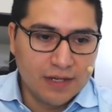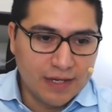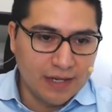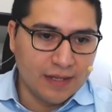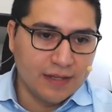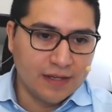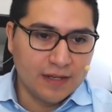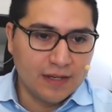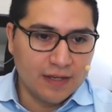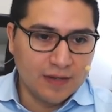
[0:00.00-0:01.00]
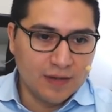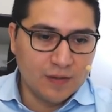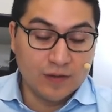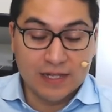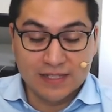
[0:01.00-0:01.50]
and
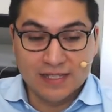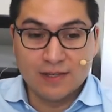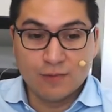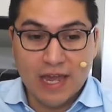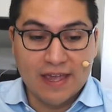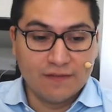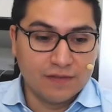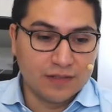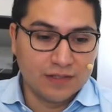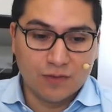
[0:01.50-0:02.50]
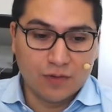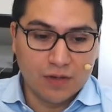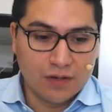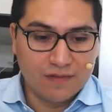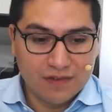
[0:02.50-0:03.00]
that C wave, no
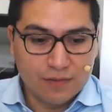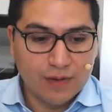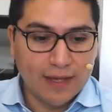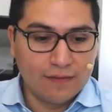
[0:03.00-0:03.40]
curve, wave.